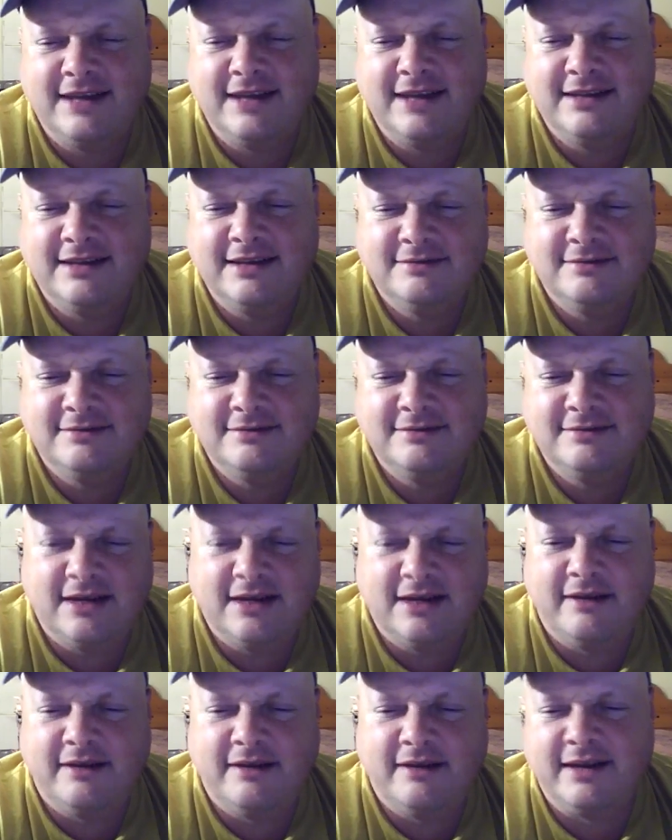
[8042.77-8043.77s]
Ellen
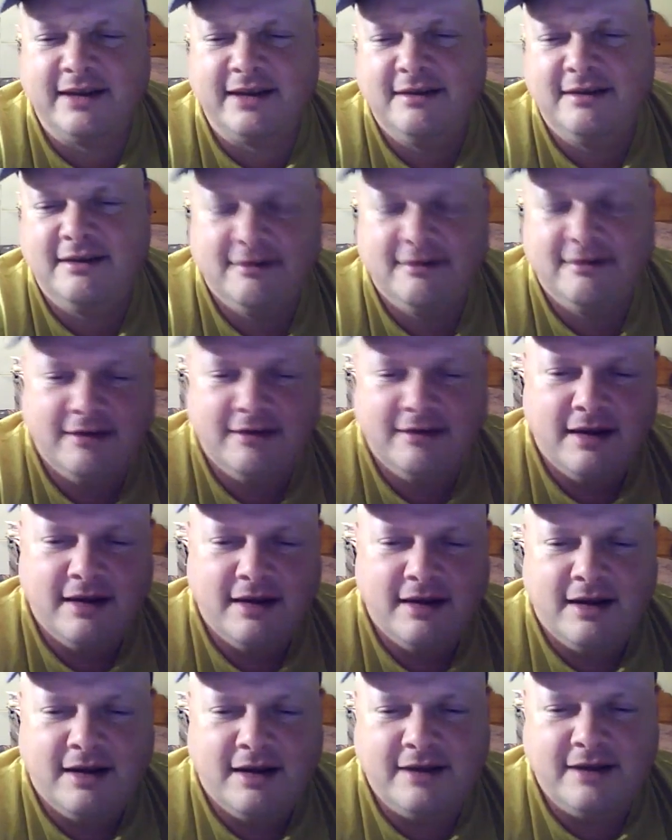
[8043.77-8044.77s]
McCarthy.
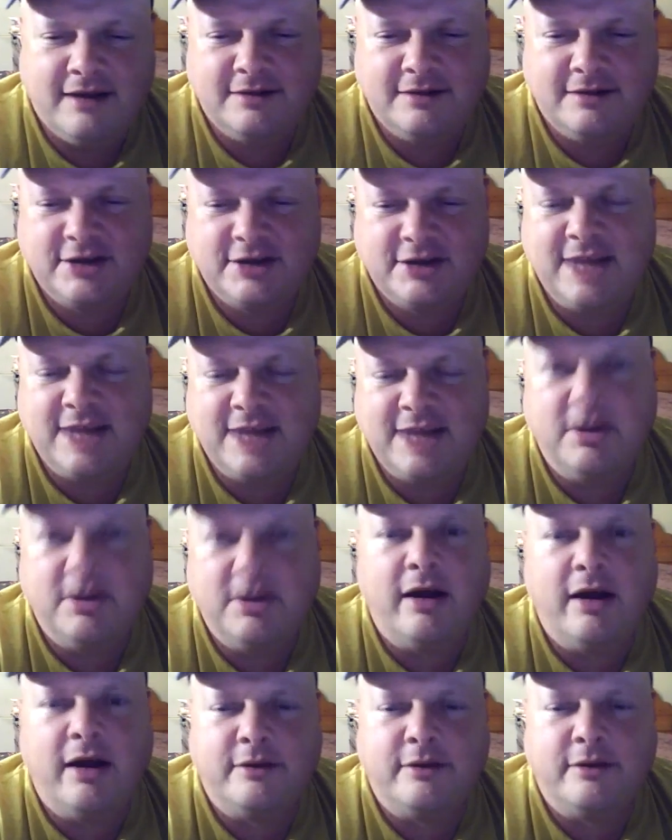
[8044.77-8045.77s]
And Che
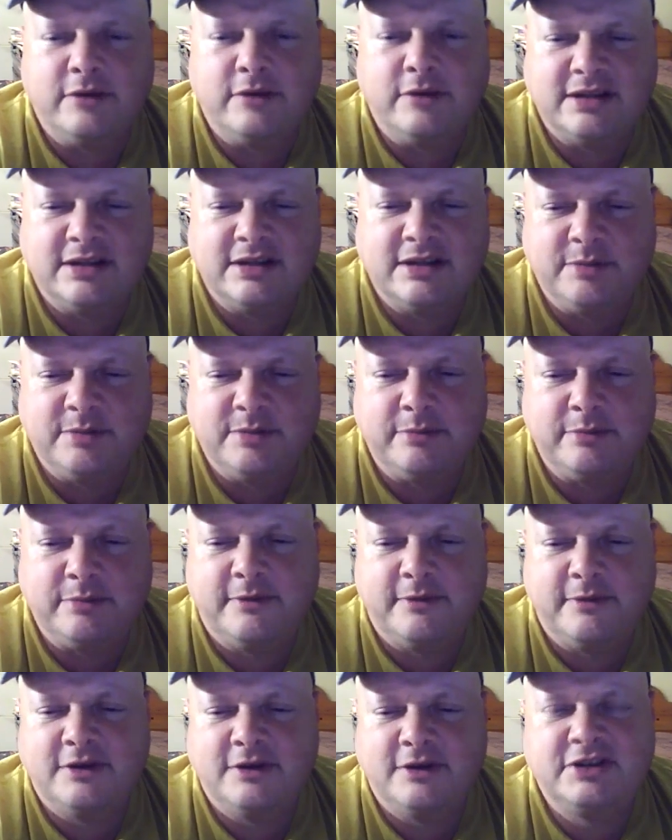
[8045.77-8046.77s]
Blythe and all these other people.
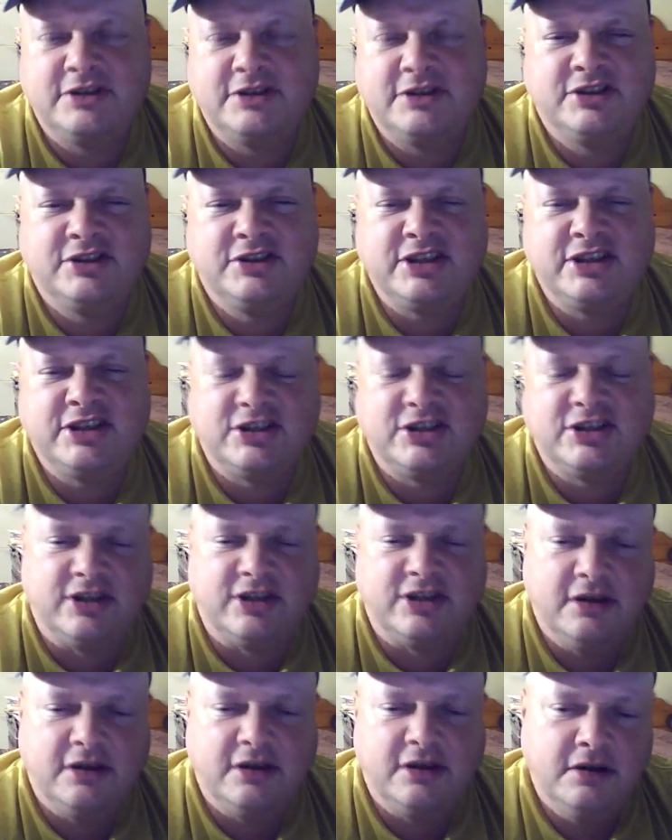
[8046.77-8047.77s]
Francis
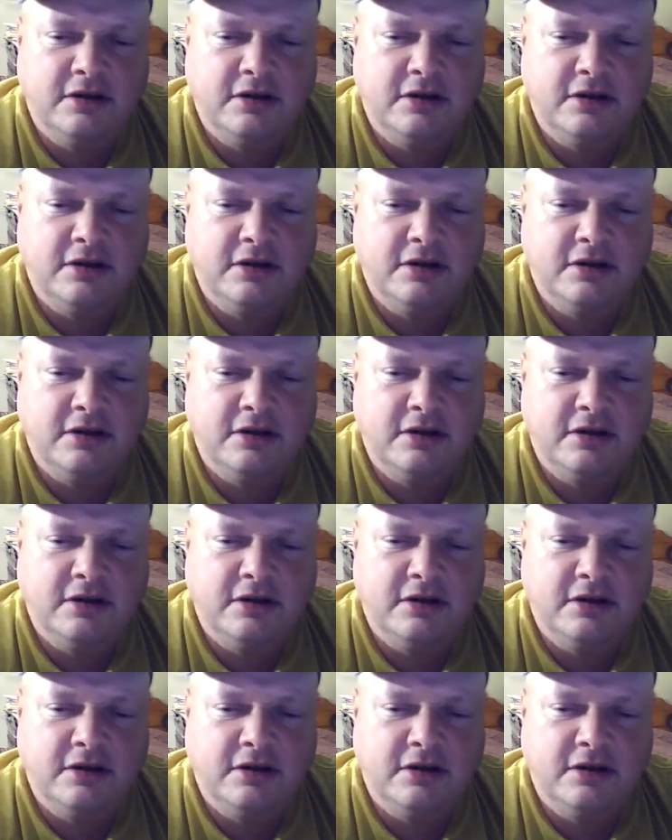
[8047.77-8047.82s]
Chichester.